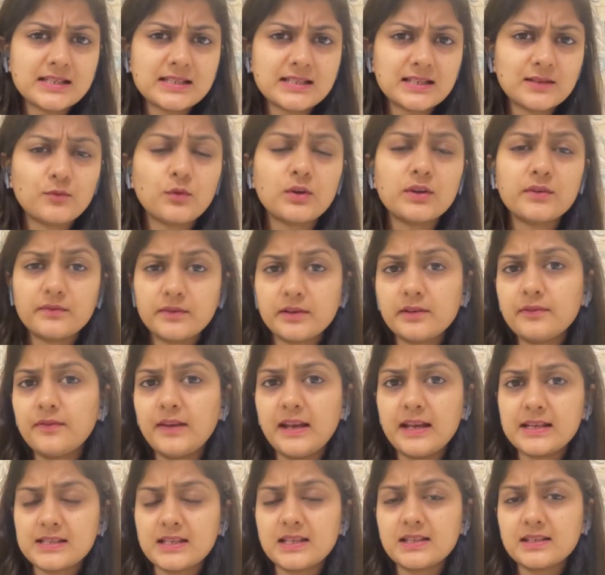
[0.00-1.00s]
were
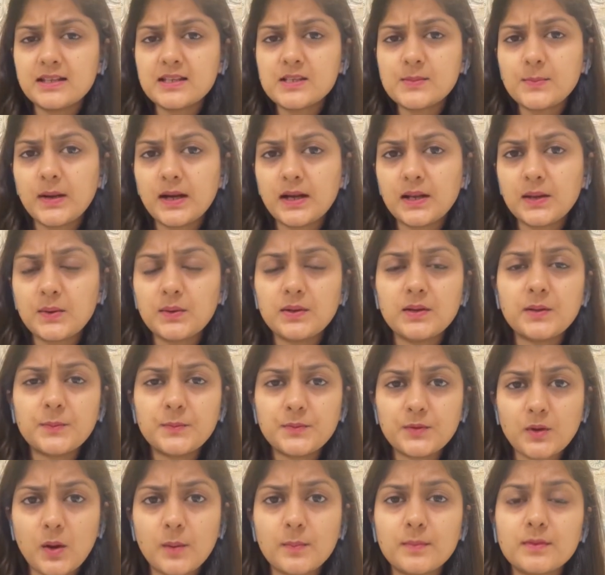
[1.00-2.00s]
facing this particular
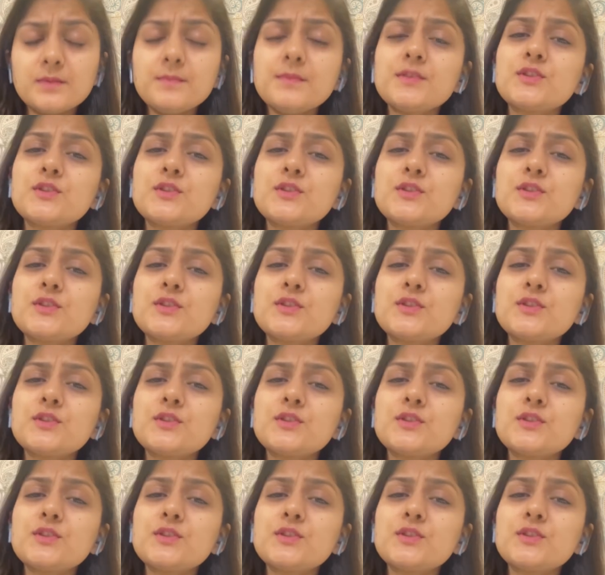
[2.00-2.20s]
problem.